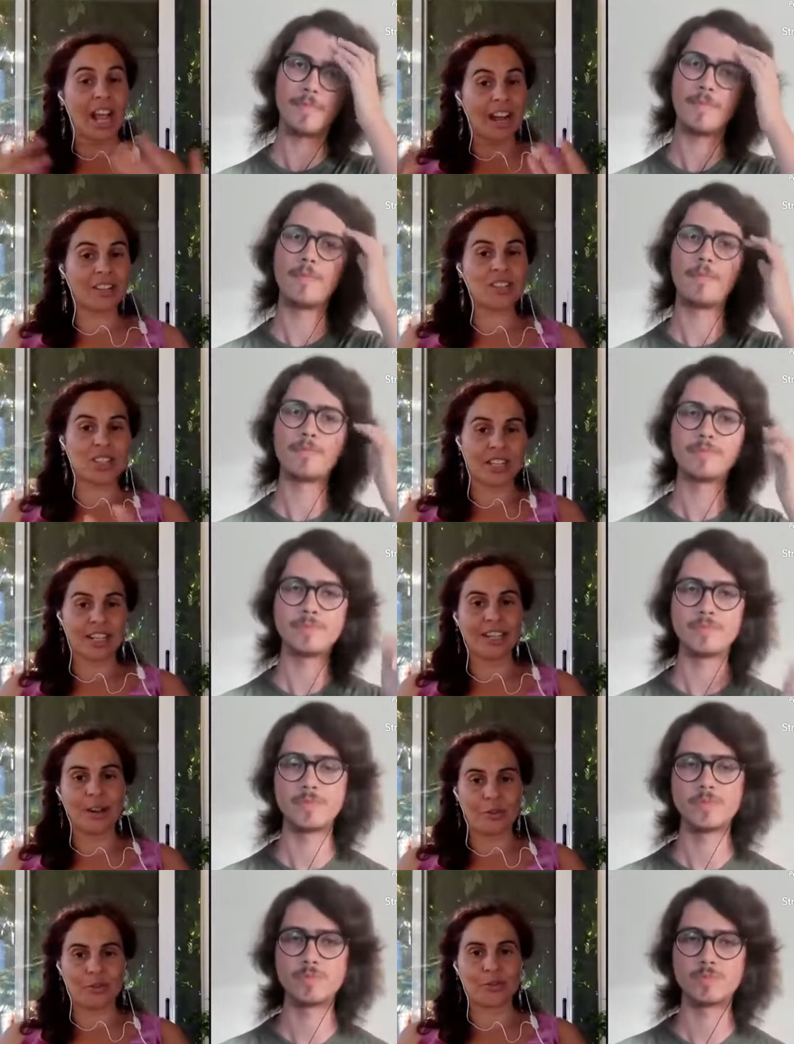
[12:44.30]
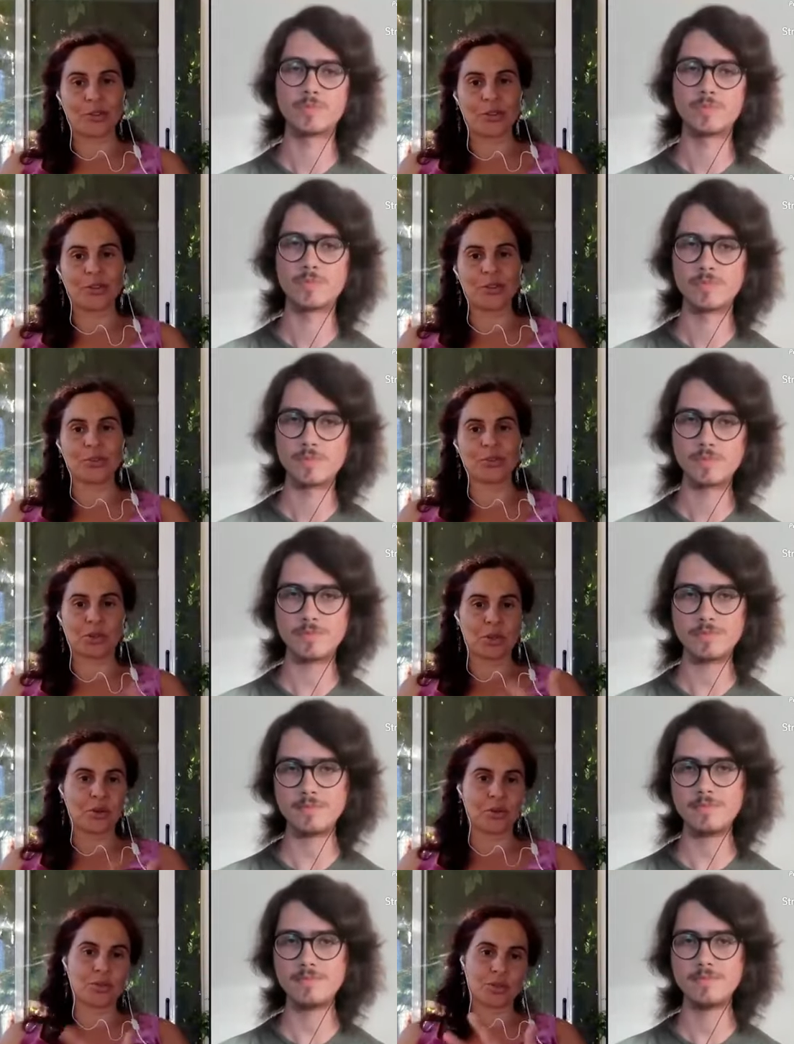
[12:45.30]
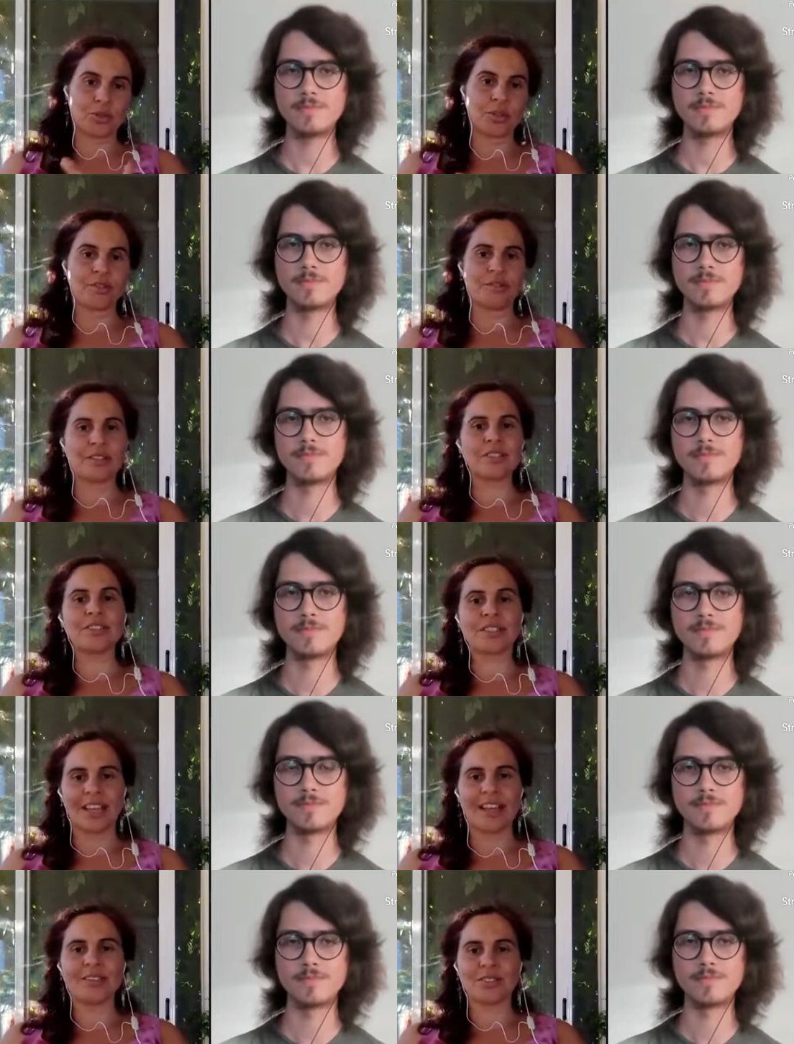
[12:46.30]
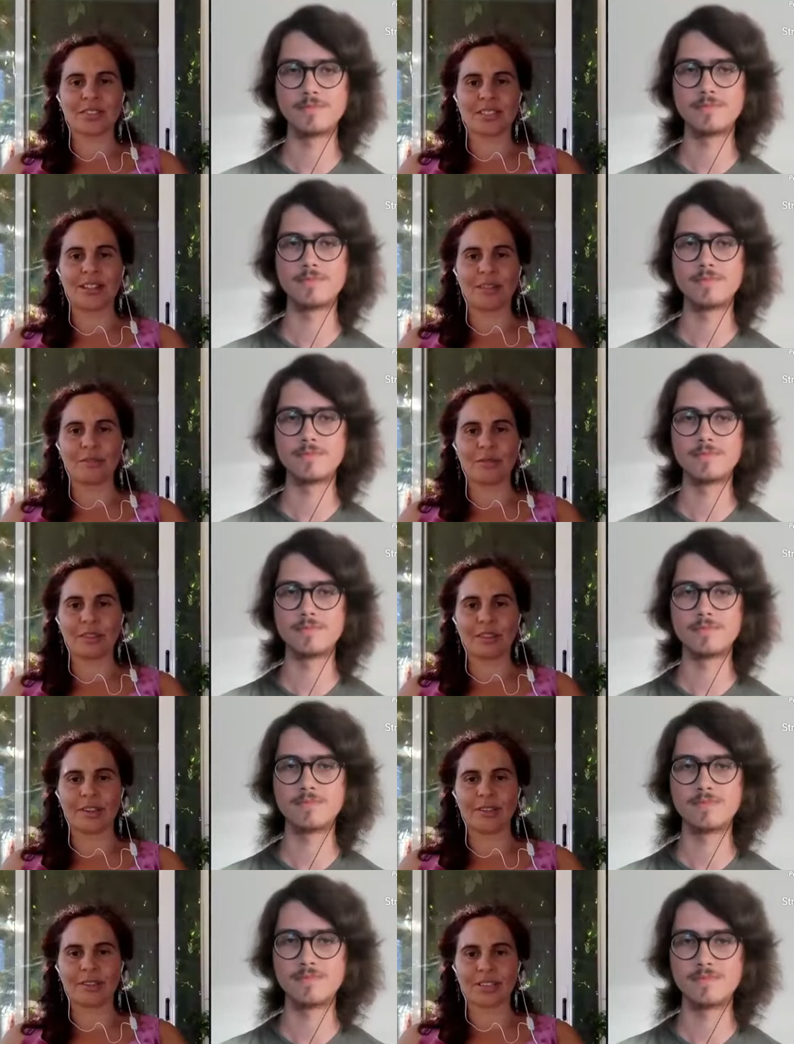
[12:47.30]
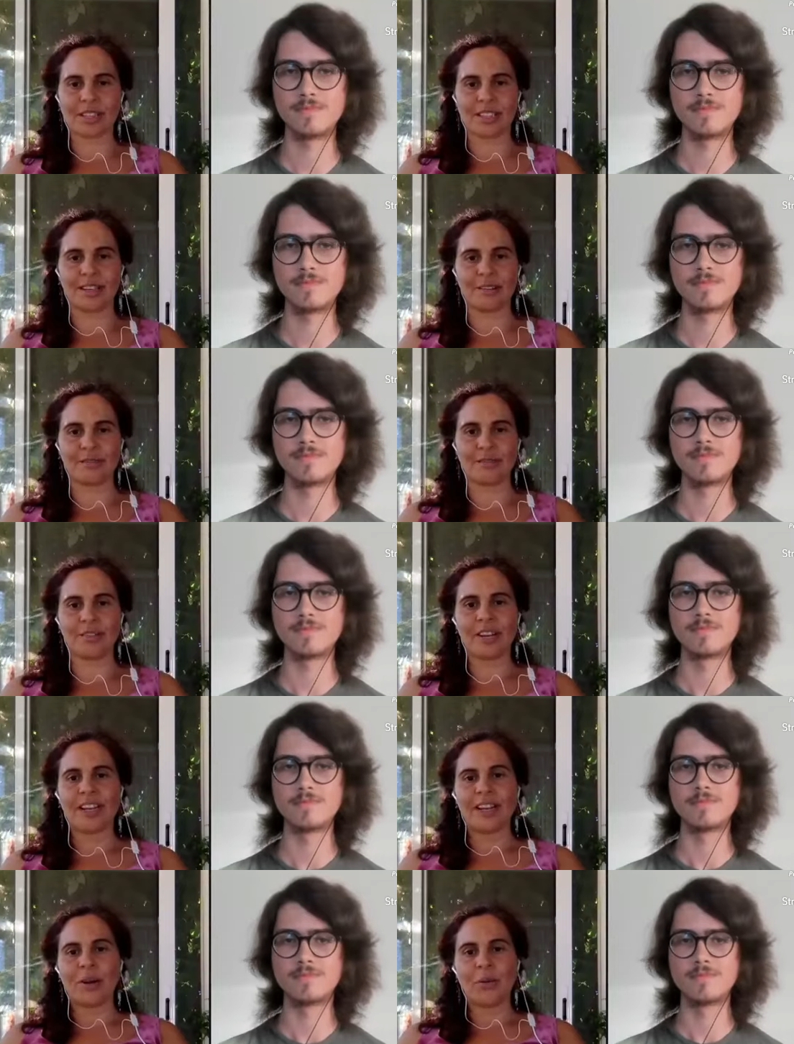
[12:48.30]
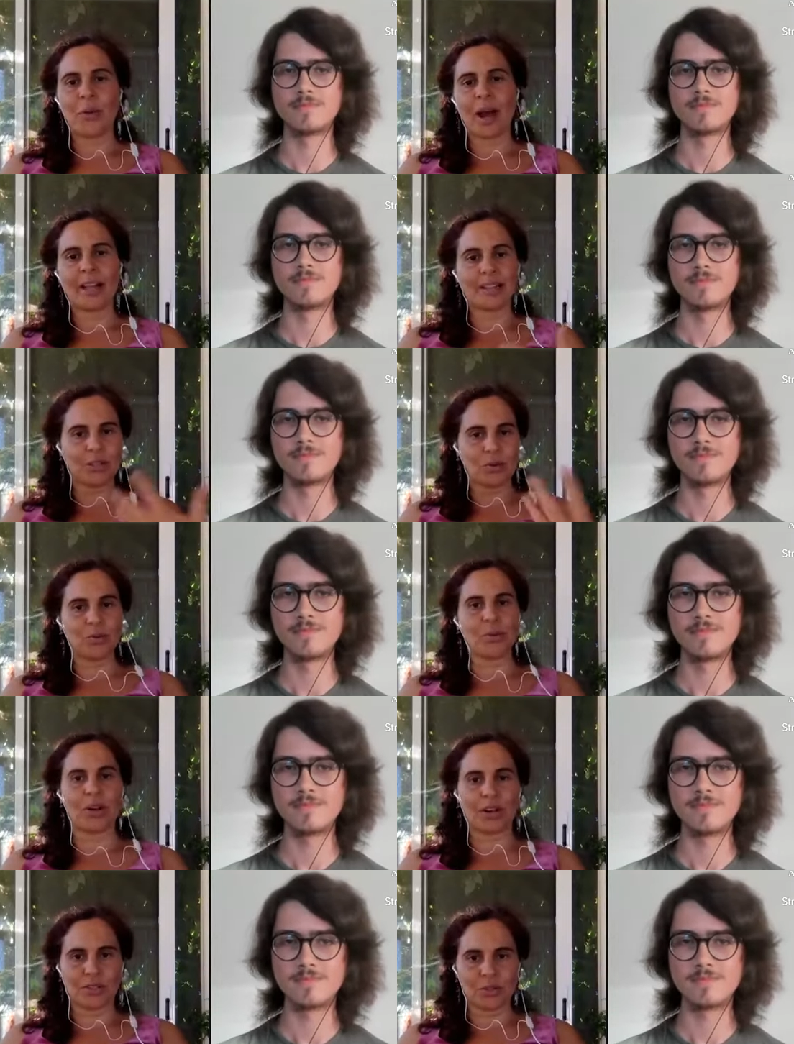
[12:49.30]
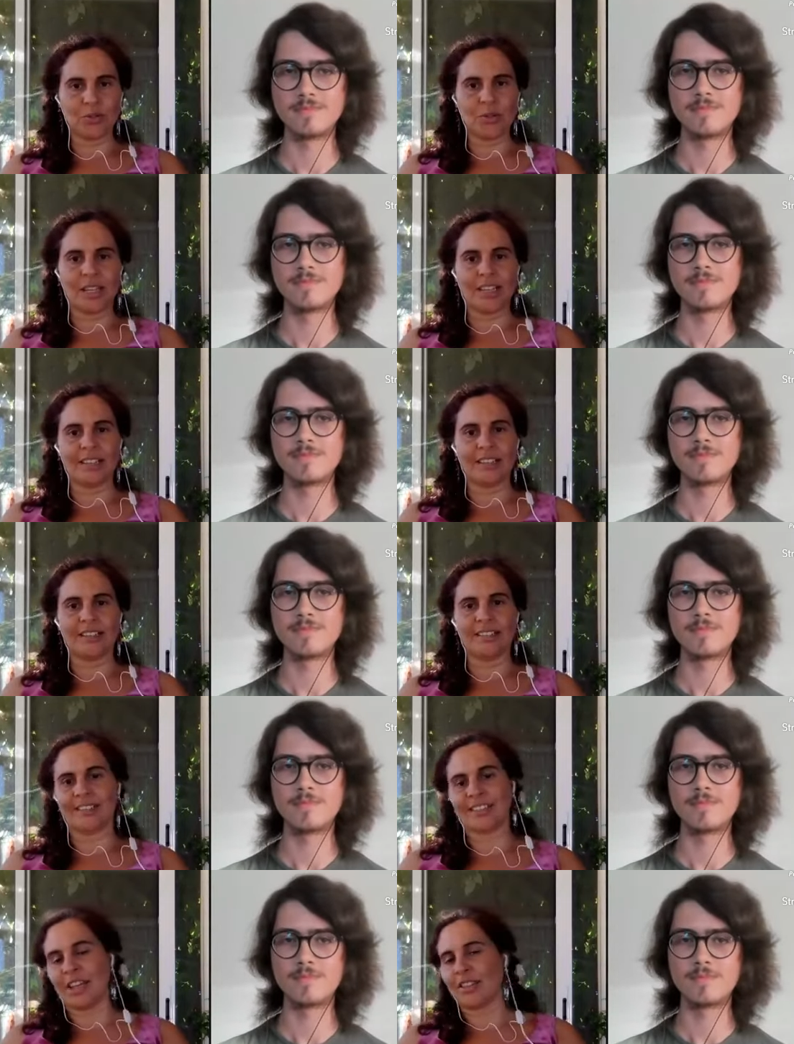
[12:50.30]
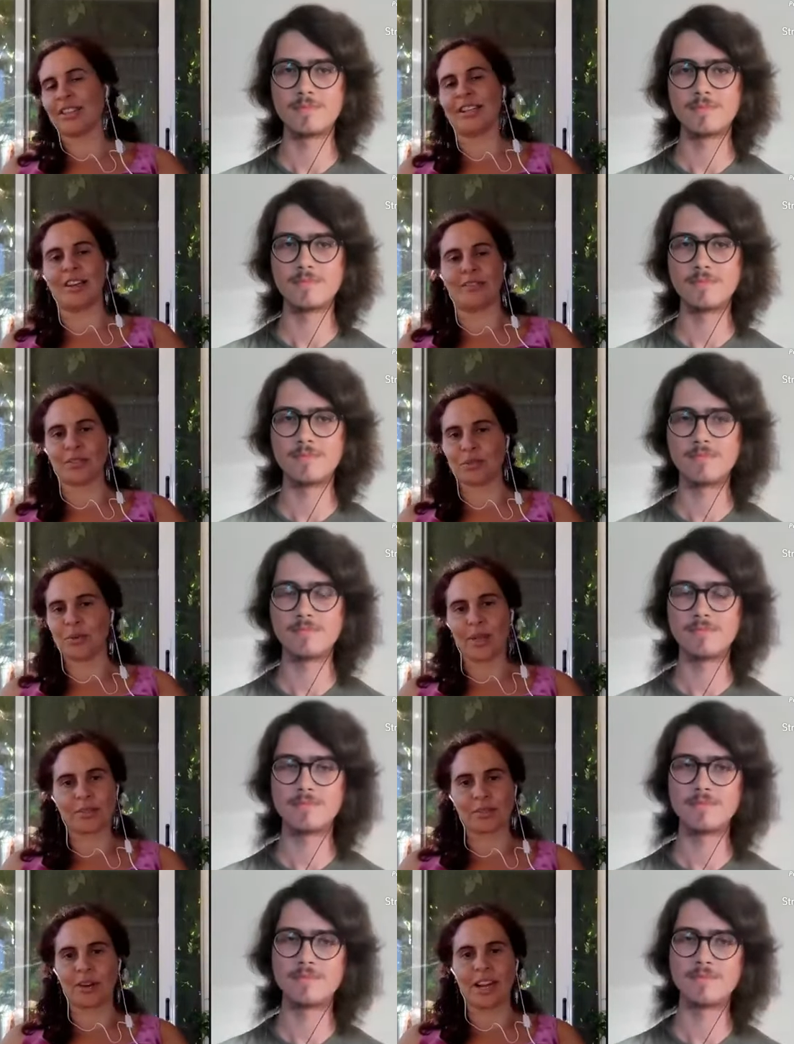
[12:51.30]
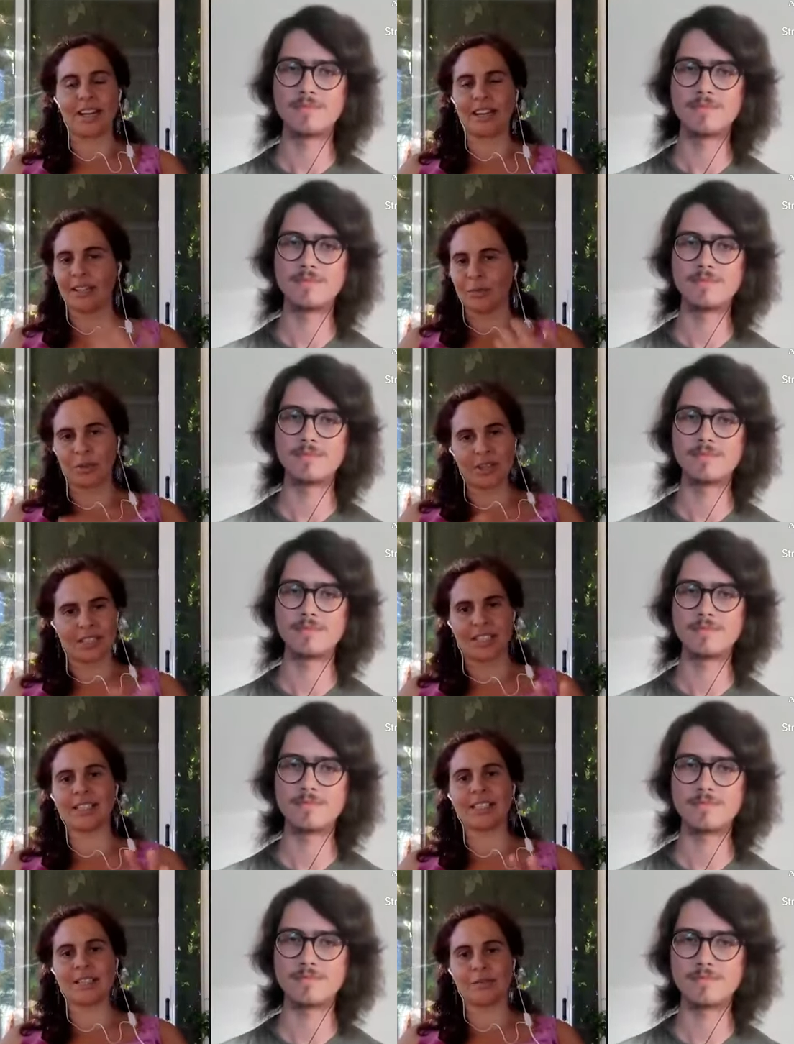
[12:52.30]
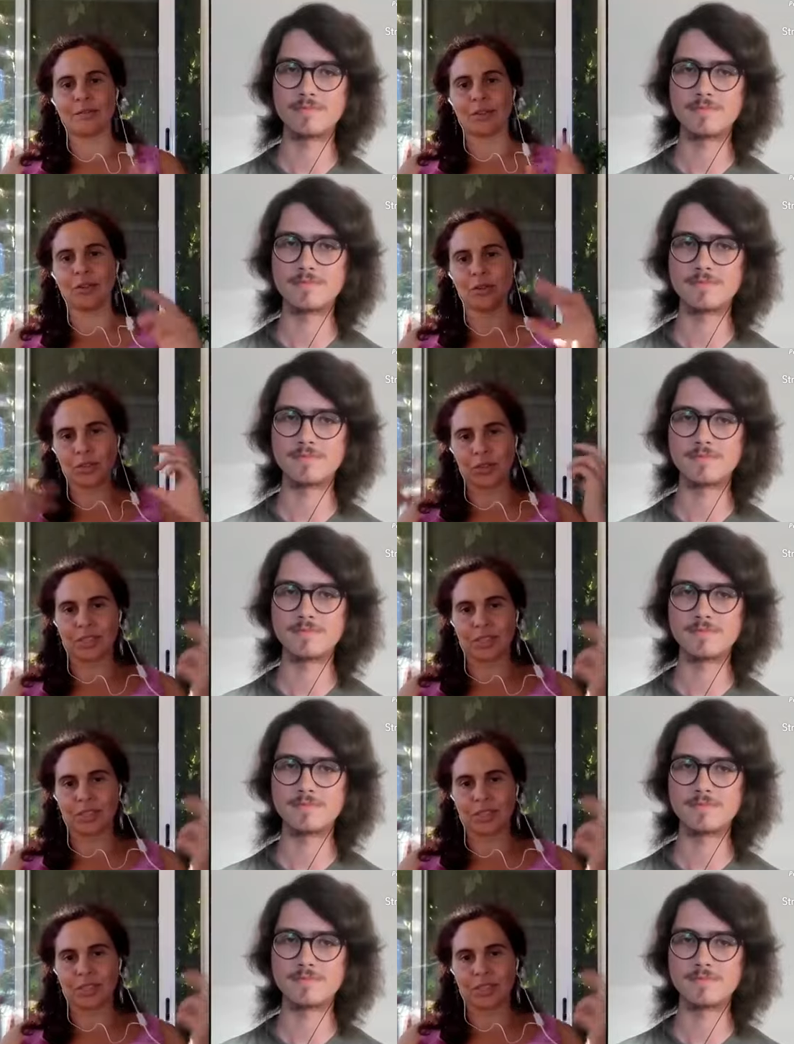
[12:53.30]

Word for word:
Speaker 1: challenging enough for you, so you sort of entertained yourself with other stuff while you were doing 10th, 11th, 12th grade, and it was easy for you